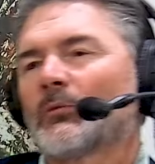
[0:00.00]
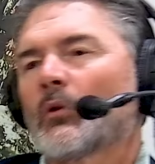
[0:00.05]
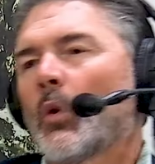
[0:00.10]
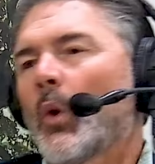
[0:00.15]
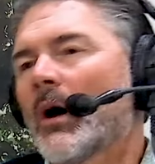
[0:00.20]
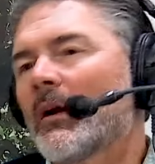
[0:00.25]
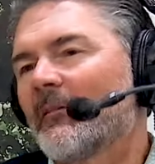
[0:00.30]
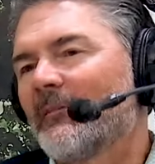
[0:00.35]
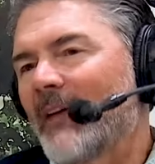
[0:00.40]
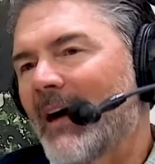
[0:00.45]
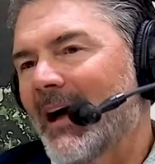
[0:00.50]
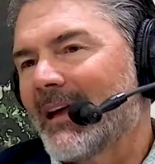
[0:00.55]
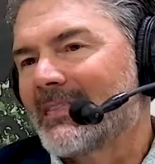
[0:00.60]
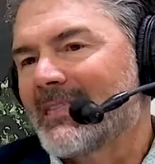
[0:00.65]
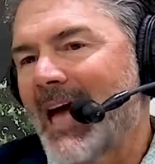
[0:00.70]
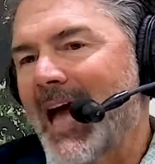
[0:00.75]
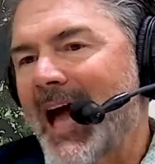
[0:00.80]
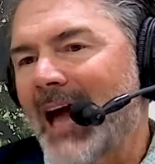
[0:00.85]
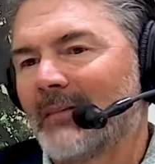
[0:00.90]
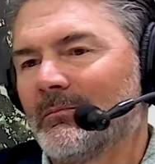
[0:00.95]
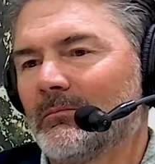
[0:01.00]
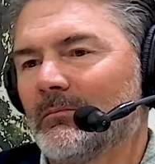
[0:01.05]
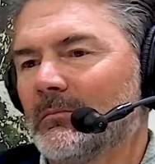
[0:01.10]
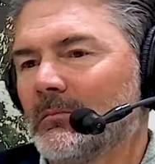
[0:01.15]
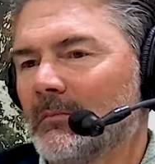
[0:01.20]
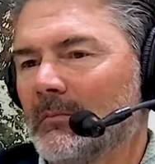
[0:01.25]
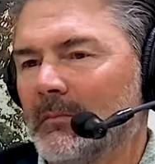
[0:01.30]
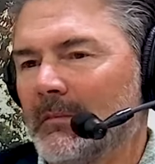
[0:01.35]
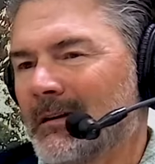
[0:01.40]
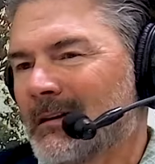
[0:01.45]
quantified that
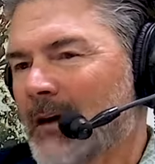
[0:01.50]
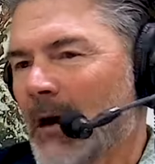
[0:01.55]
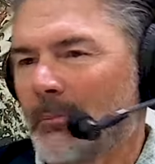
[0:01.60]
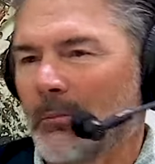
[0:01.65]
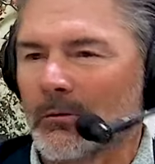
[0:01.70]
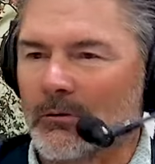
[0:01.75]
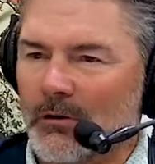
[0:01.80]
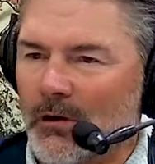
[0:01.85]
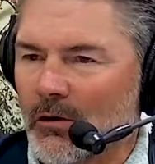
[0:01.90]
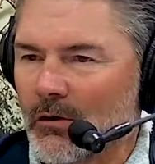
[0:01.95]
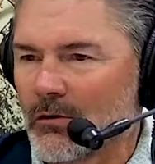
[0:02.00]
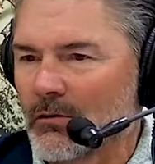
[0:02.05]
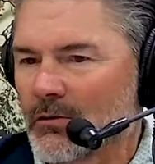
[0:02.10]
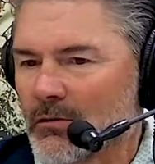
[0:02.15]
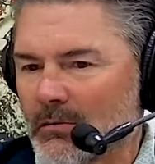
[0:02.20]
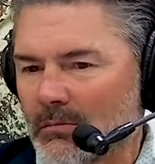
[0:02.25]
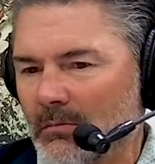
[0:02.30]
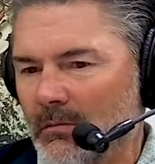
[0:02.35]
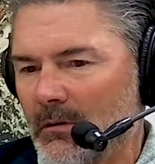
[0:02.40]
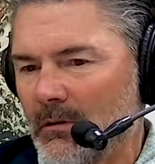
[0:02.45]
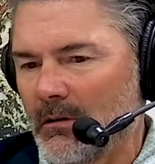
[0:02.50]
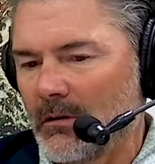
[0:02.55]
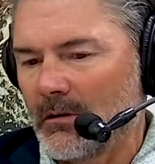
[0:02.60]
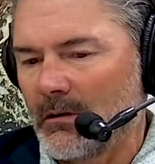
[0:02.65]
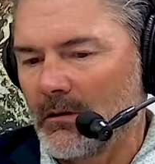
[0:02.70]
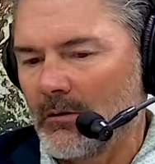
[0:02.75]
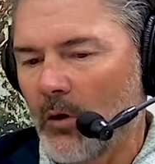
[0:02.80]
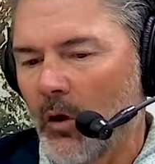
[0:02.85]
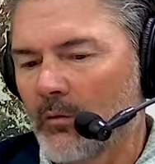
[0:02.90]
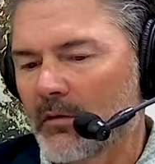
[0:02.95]
a couple years,
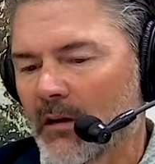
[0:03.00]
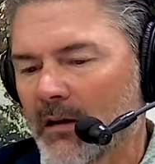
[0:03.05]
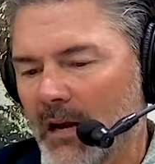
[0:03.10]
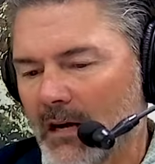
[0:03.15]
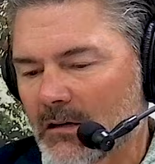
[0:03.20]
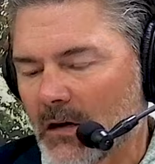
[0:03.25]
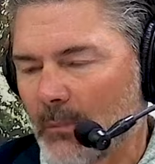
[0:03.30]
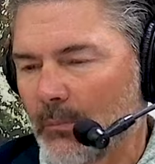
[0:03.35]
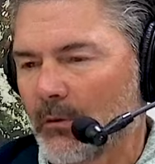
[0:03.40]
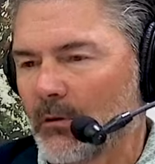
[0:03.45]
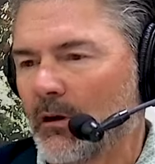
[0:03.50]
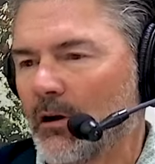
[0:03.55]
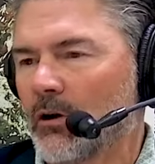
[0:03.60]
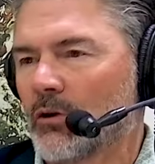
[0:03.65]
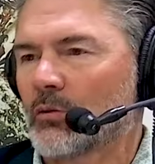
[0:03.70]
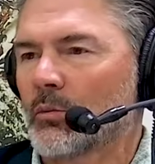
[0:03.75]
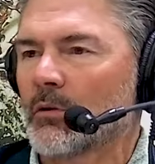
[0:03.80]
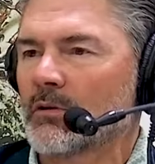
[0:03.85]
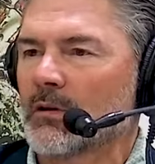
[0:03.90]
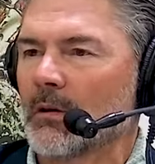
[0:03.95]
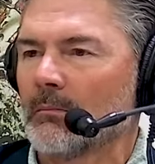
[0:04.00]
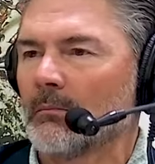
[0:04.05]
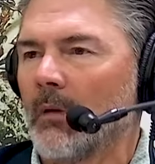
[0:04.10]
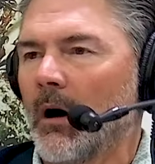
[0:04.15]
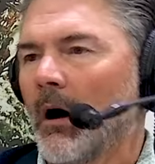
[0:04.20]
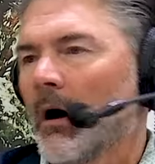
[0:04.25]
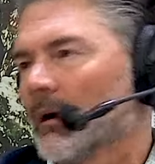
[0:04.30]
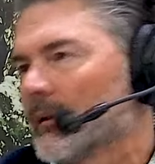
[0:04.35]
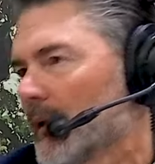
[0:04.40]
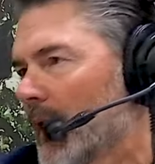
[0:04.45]
over the next couple of years with some
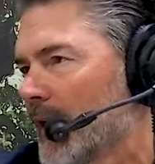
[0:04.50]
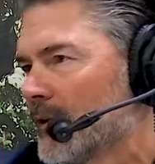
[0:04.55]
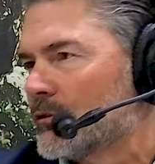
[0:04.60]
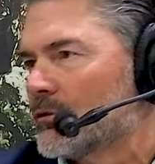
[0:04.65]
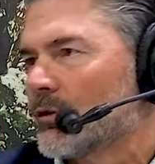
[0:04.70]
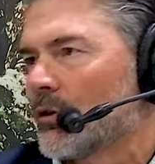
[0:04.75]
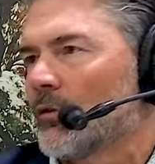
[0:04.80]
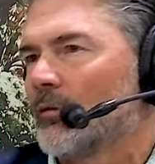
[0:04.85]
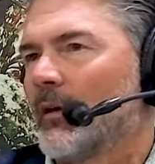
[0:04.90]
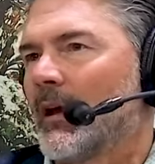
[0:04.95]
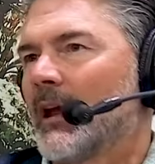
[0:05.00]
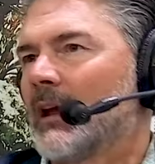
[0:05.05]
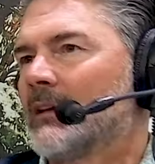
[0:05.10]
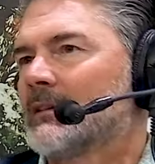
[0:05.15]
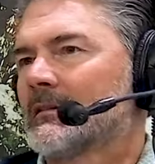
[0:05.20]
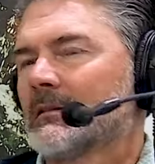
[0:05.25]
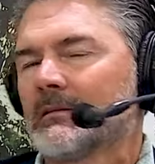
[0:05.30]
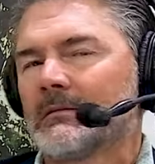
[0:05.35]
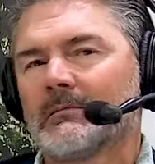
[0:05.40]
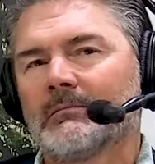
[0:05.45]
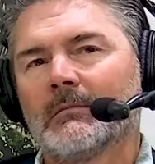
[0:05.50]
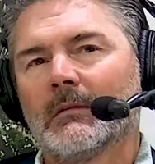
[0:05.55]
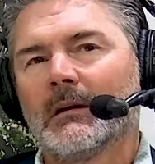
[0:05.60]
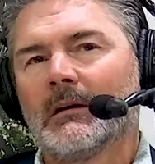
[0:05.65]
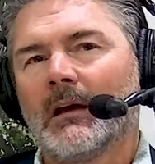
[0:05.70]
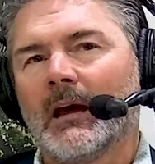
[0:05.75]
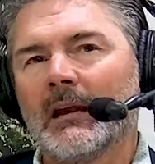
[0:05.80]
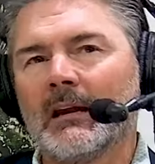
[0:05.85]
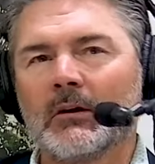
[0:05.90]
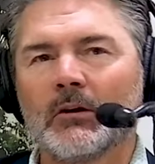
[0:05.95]
online surveys, because
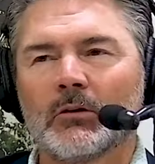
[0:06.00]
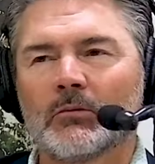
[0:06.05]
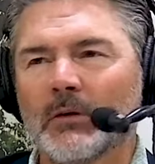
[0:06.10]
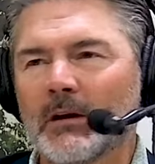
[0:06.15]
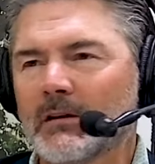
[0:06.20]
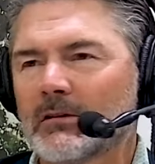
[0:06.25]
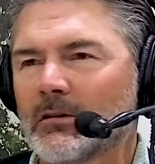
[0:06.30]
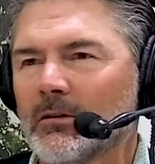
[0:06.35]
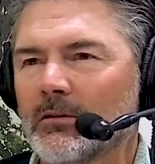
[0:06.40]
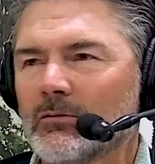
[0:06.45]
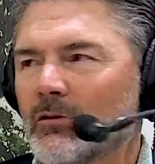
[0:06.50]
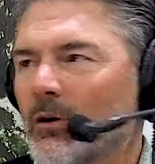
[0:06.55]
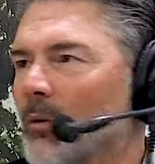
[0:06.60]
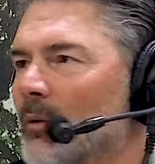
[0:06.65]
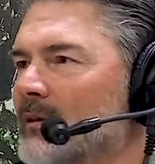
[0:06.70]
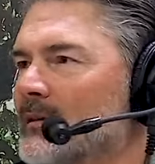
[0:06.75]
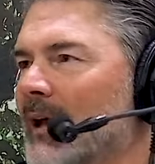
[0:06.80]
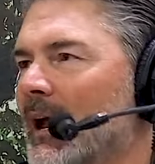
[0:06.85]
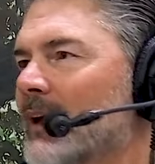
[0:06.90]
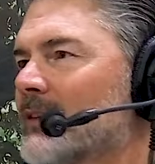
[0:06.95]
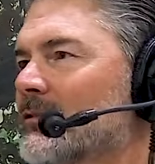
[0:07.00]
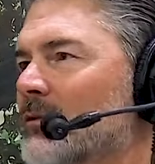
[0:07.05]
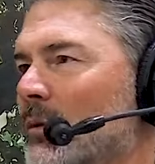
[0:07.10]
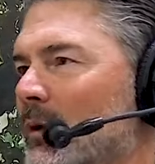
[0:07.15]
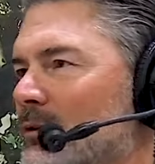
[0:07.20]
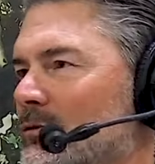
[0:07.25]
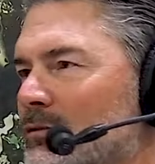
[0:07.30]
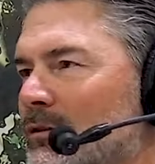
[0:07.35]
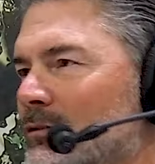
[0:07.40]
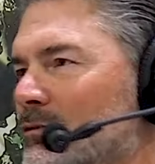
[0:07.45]
any good research always asks
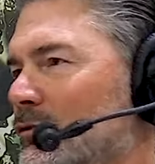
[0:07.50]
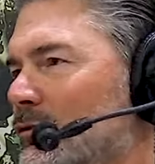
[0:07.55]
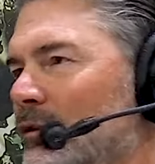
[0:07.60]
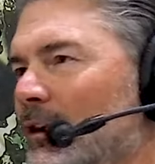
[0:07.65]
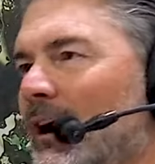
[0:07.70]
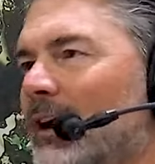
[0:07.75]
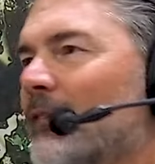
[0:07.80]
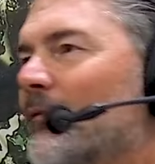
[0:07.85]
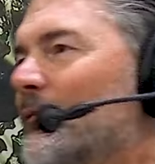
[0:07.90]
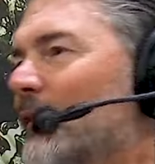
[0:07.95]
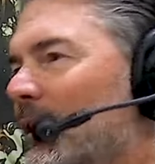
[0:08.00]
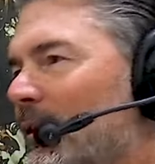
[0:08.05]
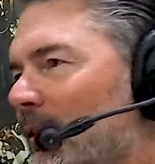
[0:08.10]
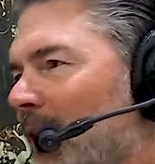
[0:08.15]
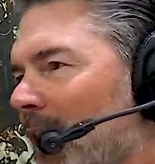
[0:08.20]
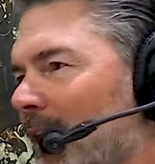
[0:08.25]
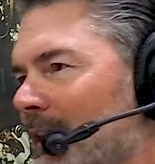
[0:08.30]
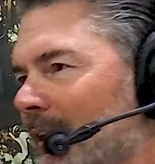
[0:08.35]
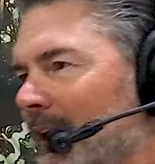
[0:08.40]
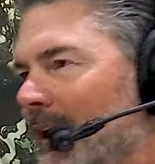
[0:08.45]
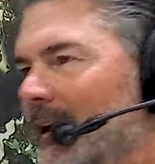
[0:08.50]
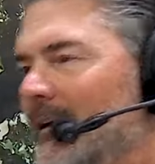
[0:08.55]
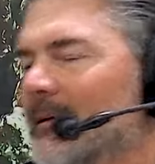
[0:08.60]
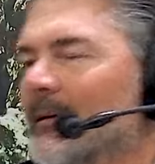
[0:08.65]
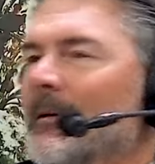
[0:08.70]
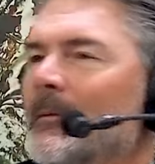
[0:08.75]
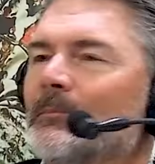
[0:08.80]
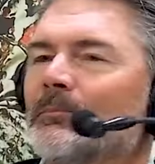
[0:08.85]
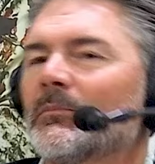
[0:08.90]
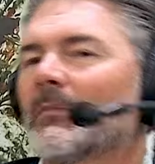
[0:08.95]
questions and you got to figure it out
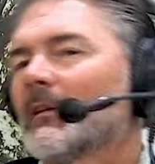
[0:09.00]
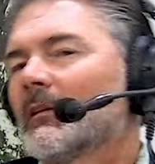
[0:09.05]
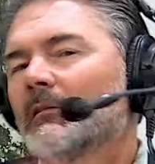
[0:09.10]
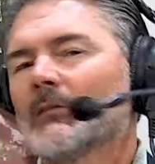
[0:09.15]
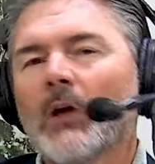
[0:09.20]
again.